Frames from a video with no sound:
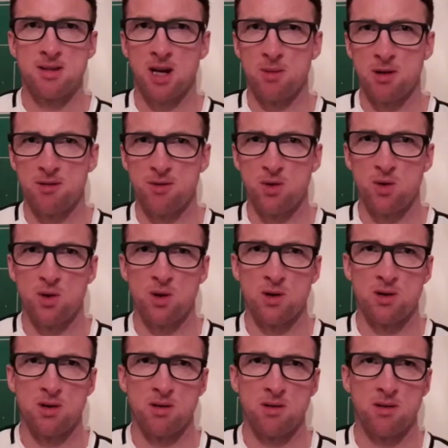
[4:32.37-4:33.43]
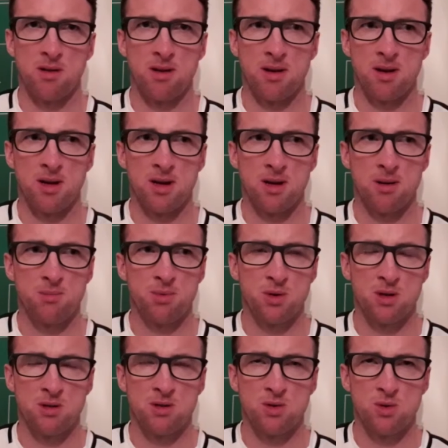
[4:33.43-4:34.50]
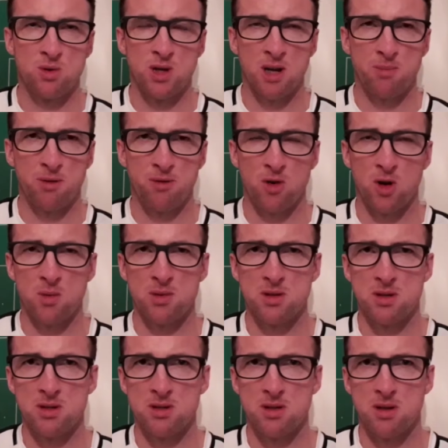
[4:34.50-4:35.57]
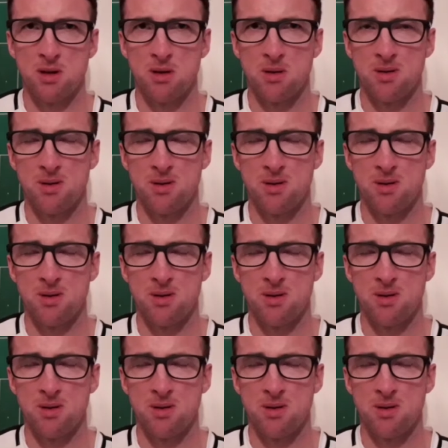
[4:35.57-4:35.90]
Tommy Ford put in 2 great performances